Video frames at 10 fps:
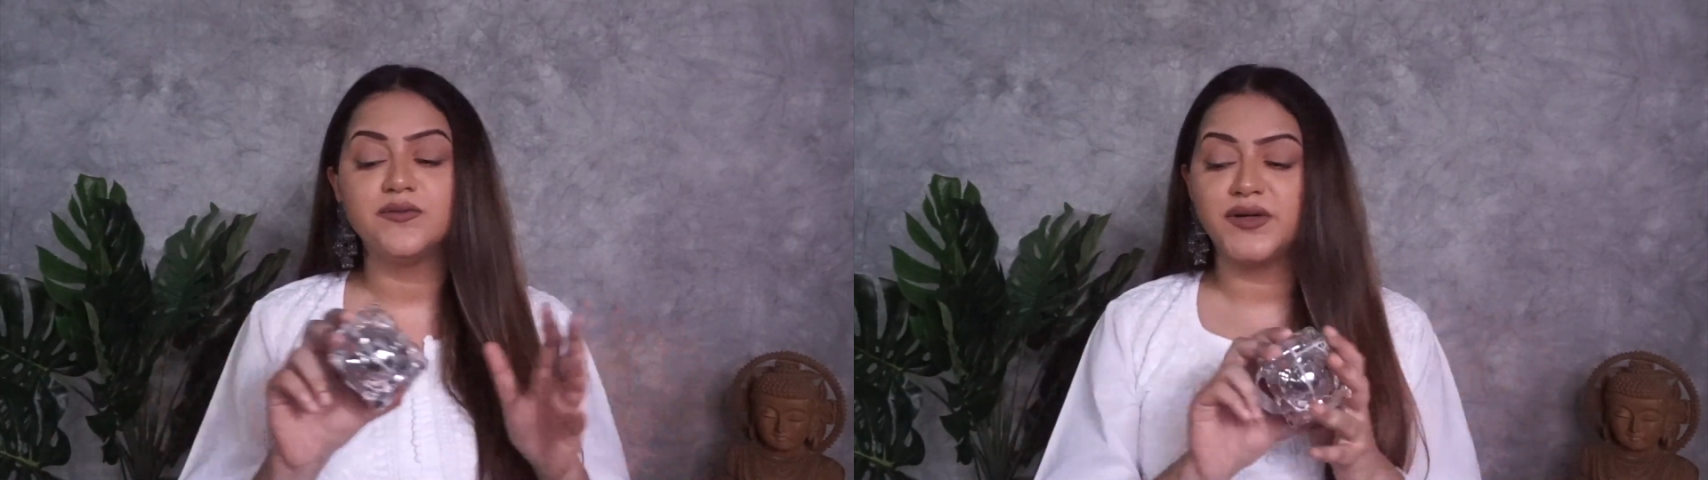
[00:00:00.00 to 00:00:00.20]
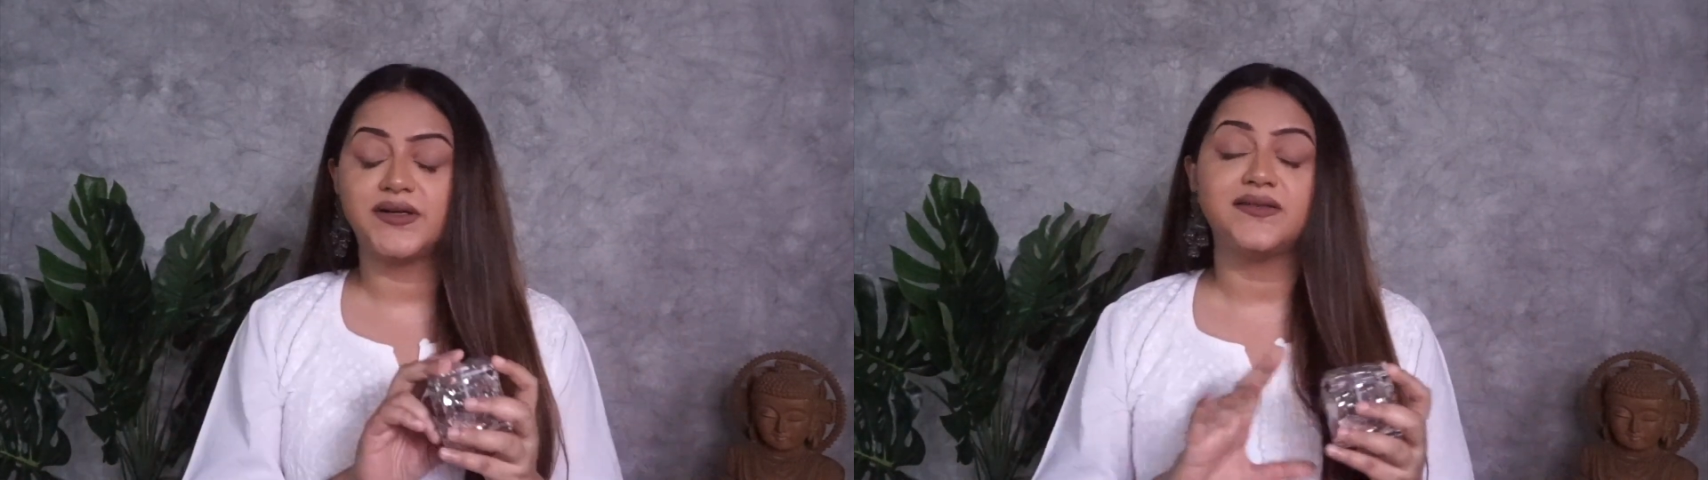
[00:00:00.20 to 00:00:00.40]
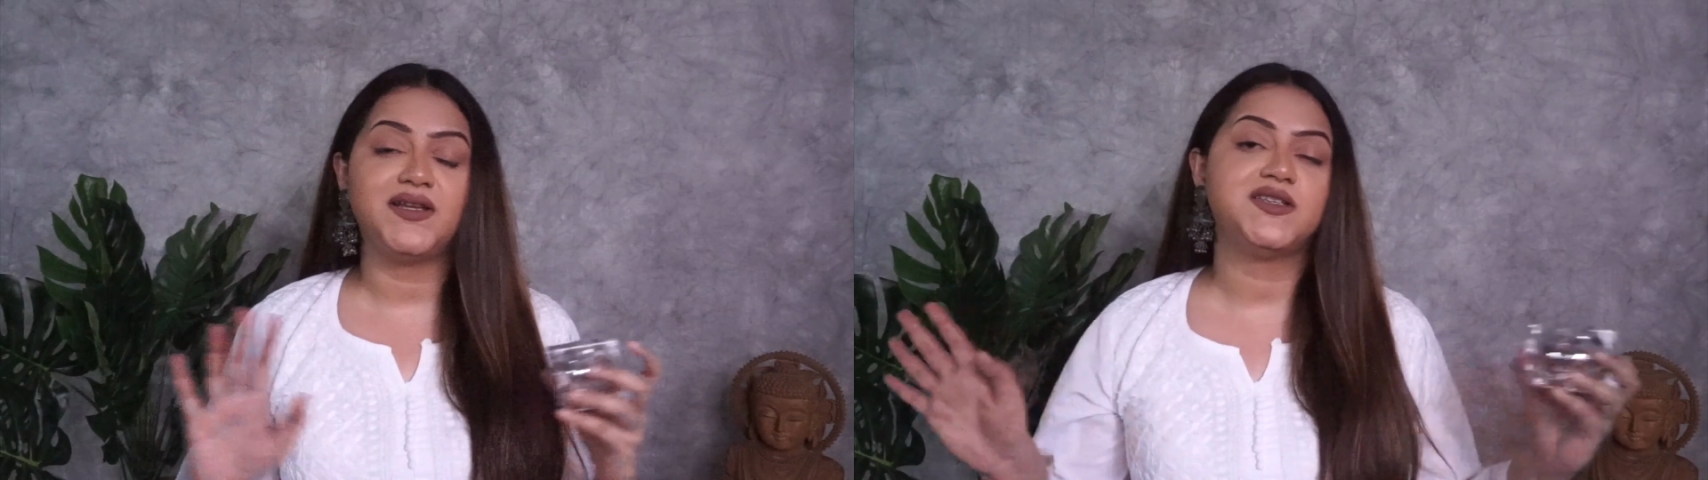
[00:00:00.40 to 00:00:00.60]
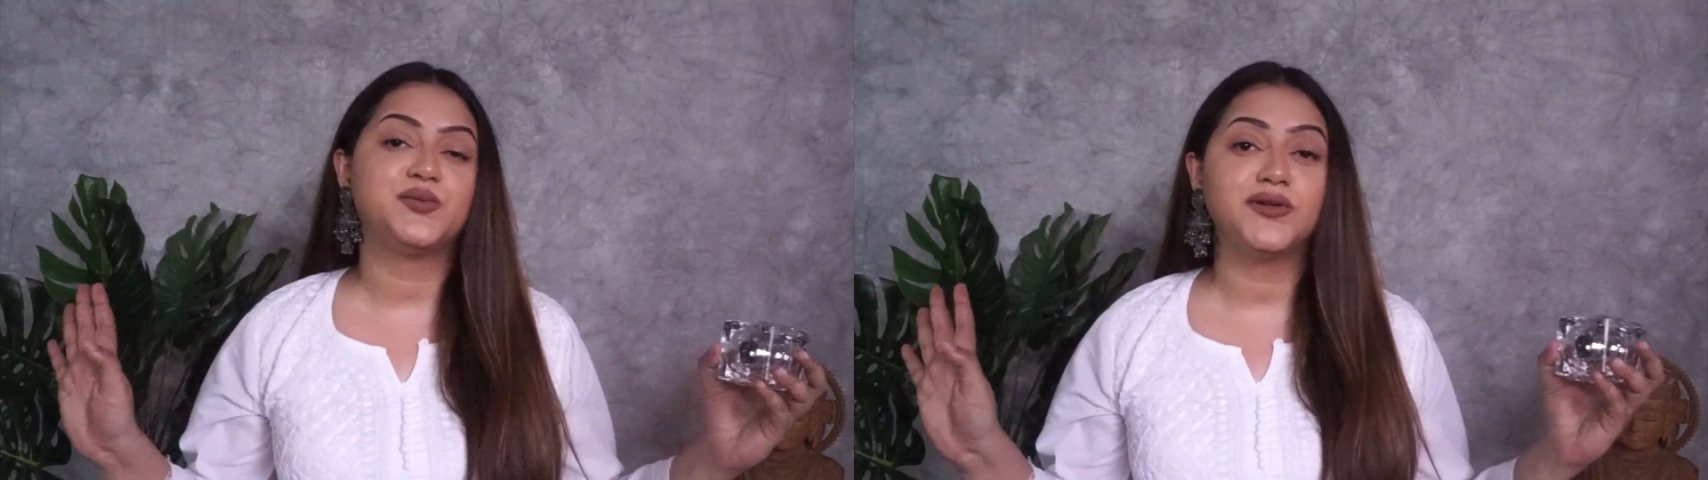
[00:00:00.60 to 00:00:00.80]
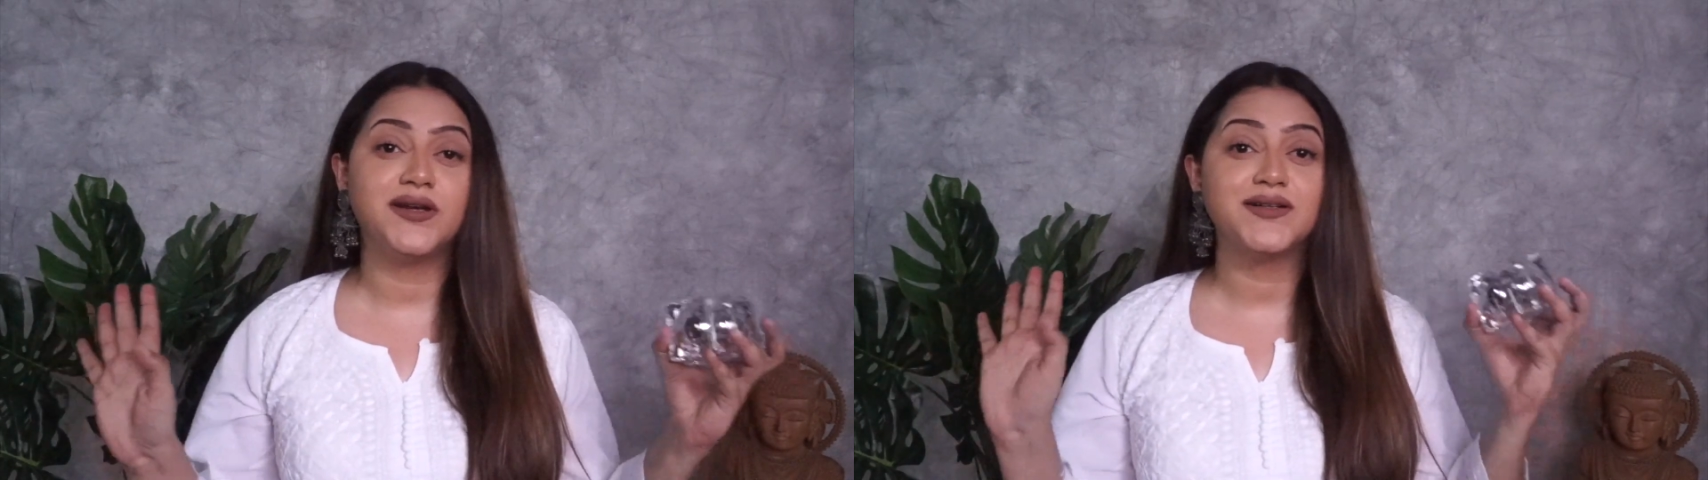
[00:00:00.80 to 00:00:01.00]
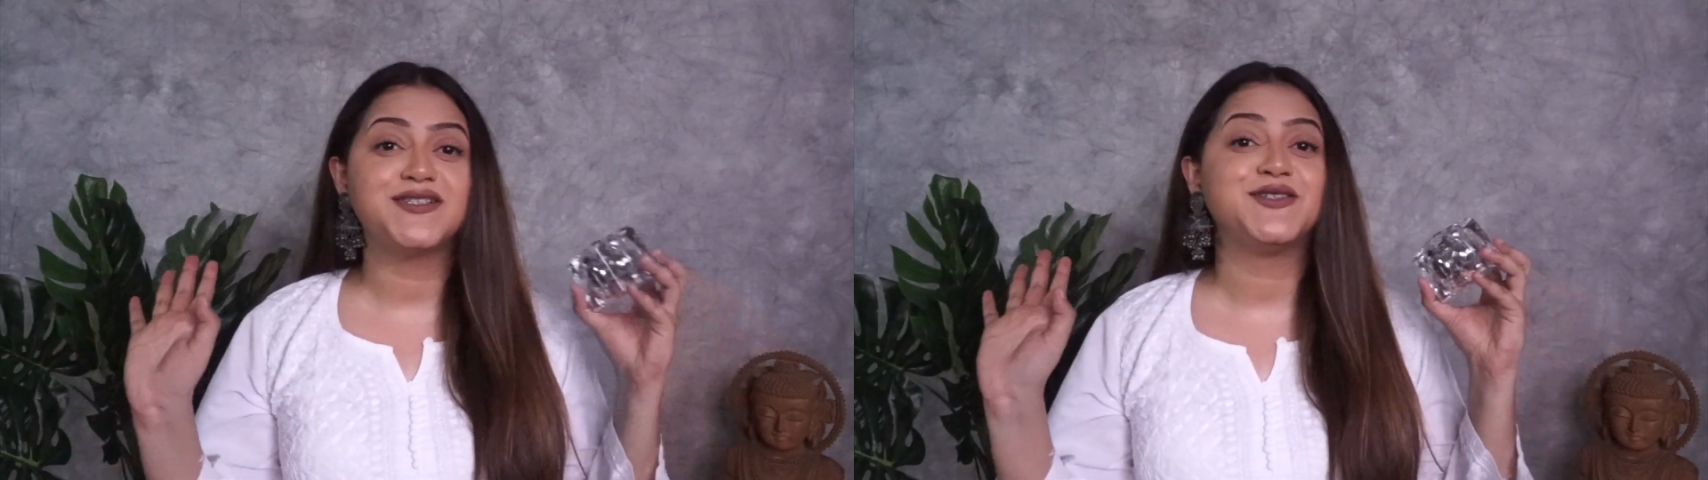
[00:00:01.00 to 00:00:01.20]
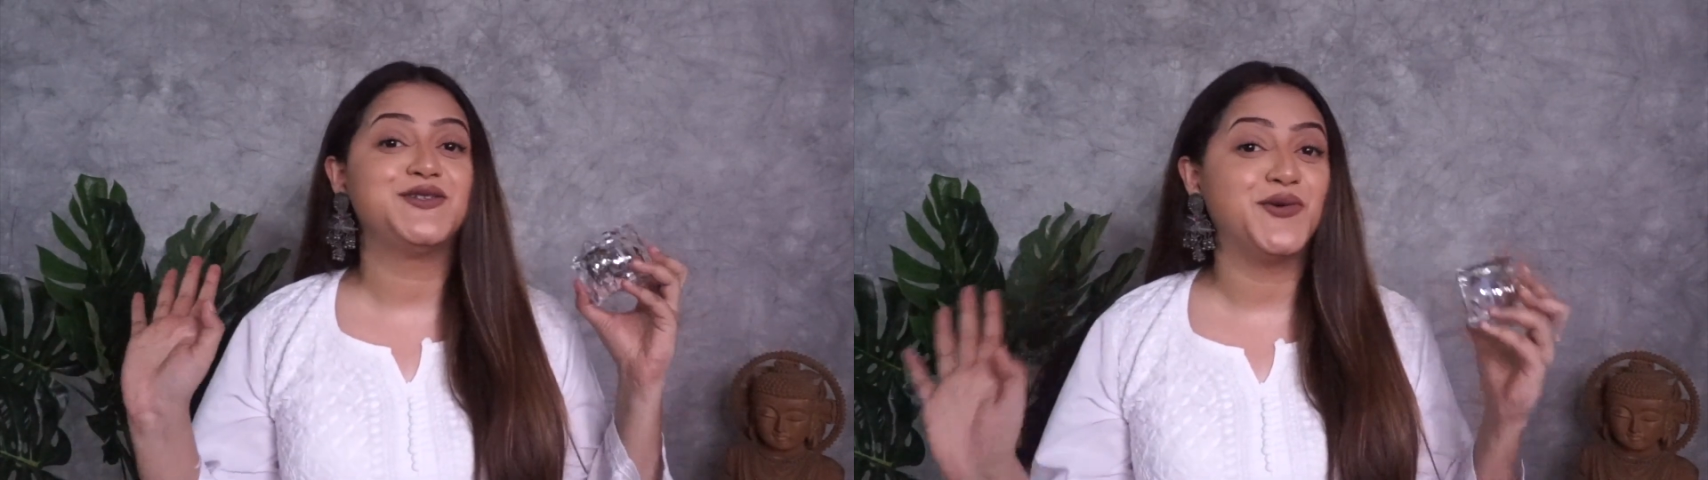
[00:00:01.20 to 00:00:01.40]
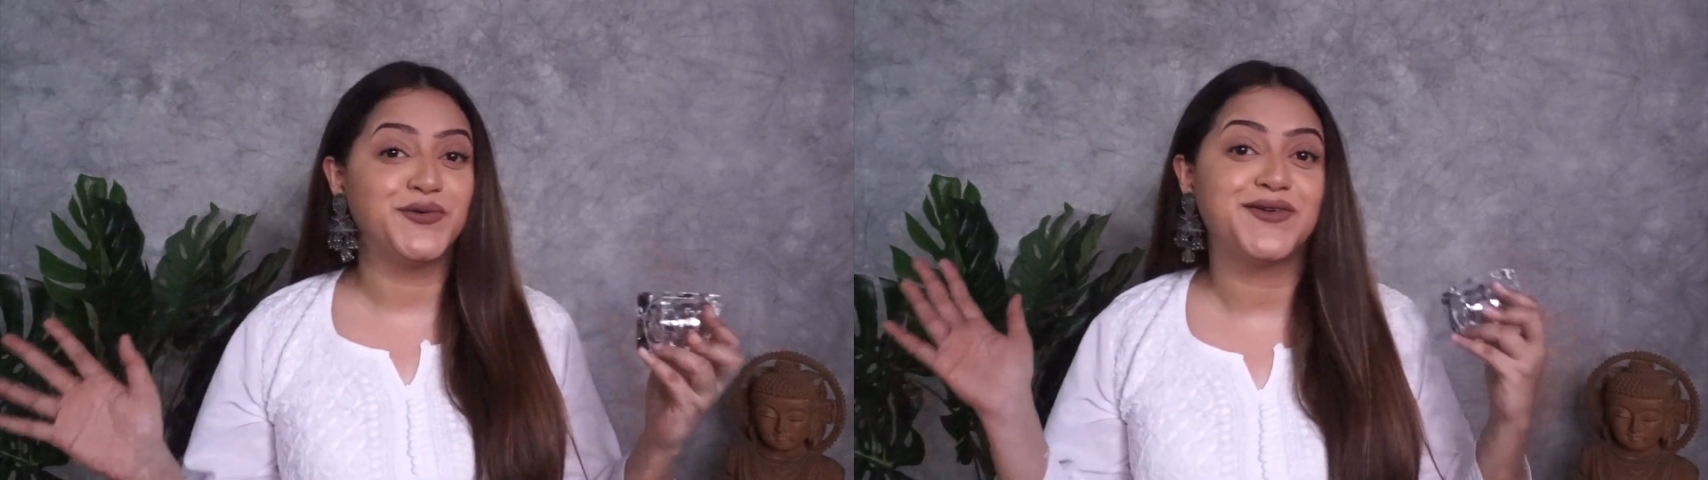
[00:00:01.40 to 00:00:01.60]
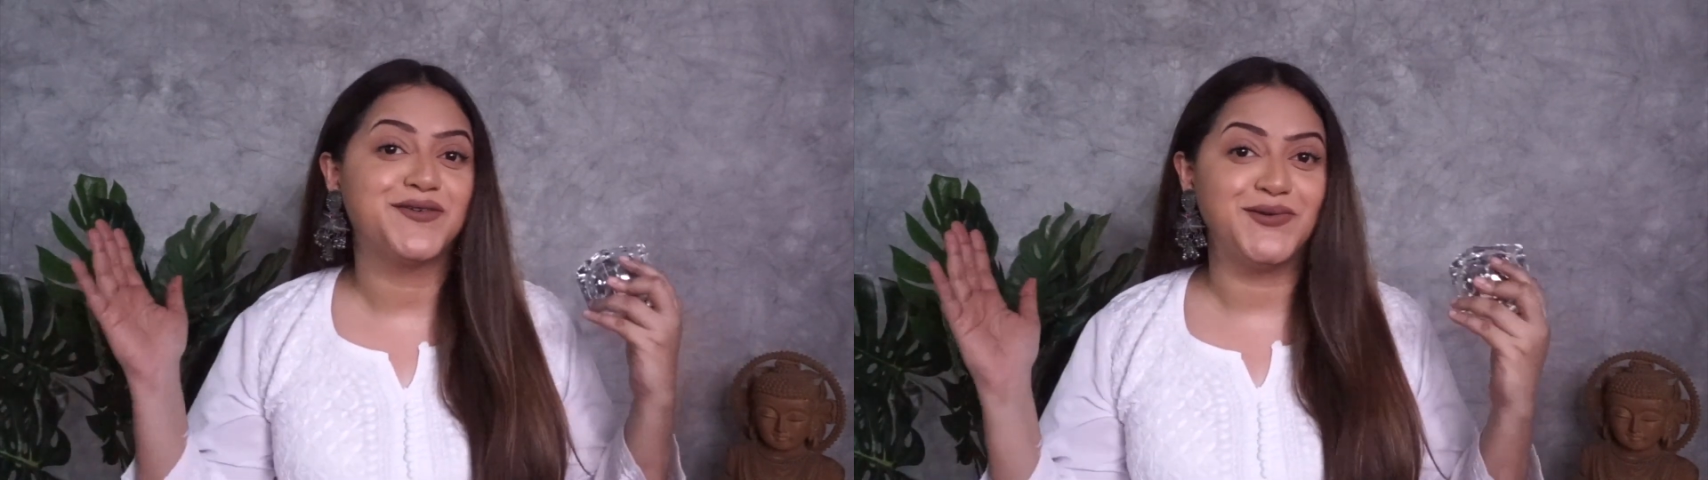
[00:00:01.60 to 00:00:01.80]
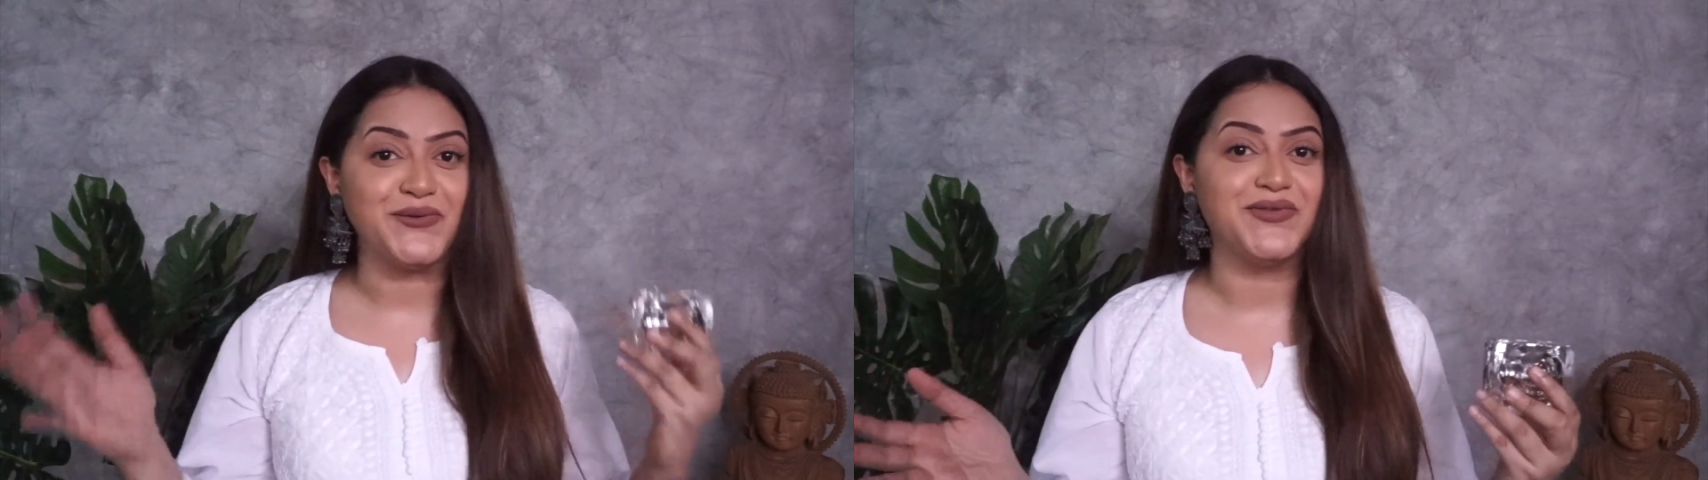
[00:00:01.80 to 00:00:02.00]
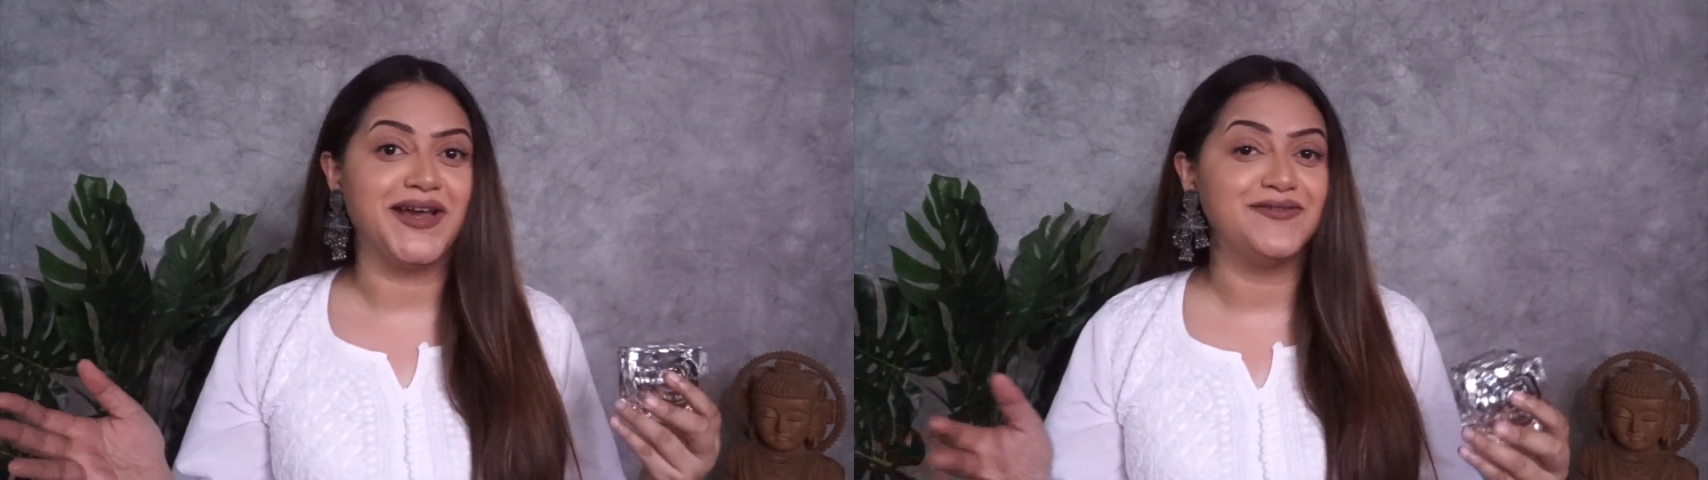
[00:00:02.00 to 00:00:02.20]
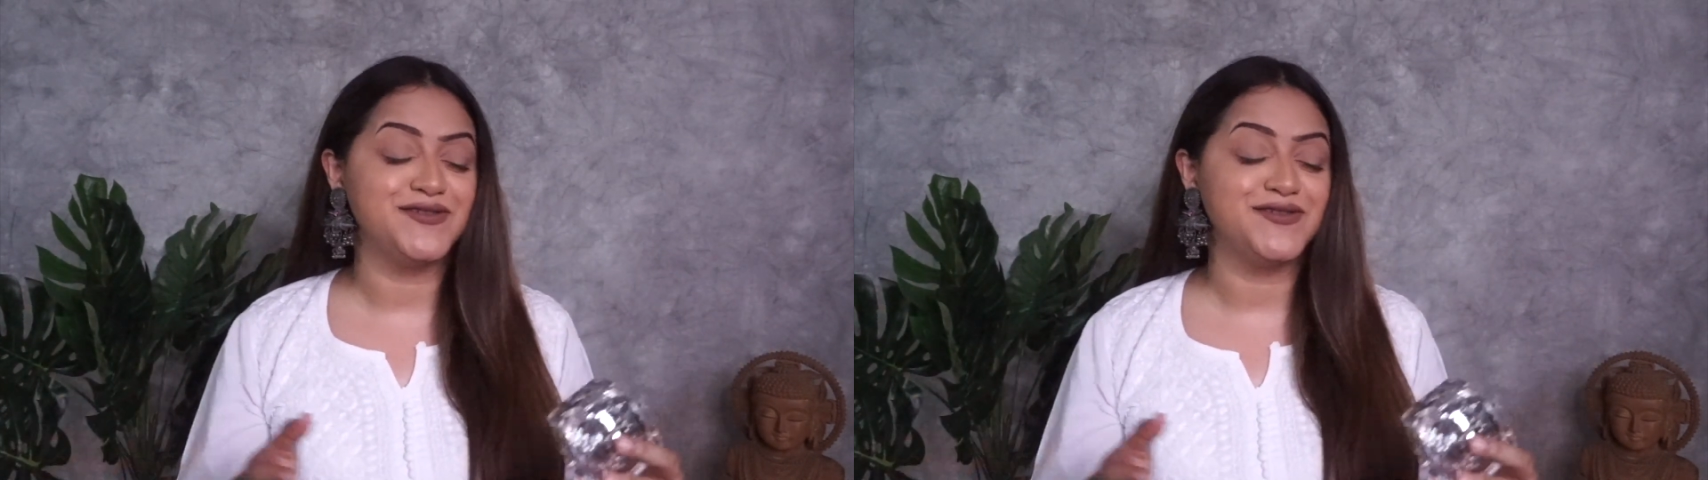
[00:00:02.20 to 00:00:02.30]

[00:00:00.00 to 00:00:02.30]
but these products don't do that,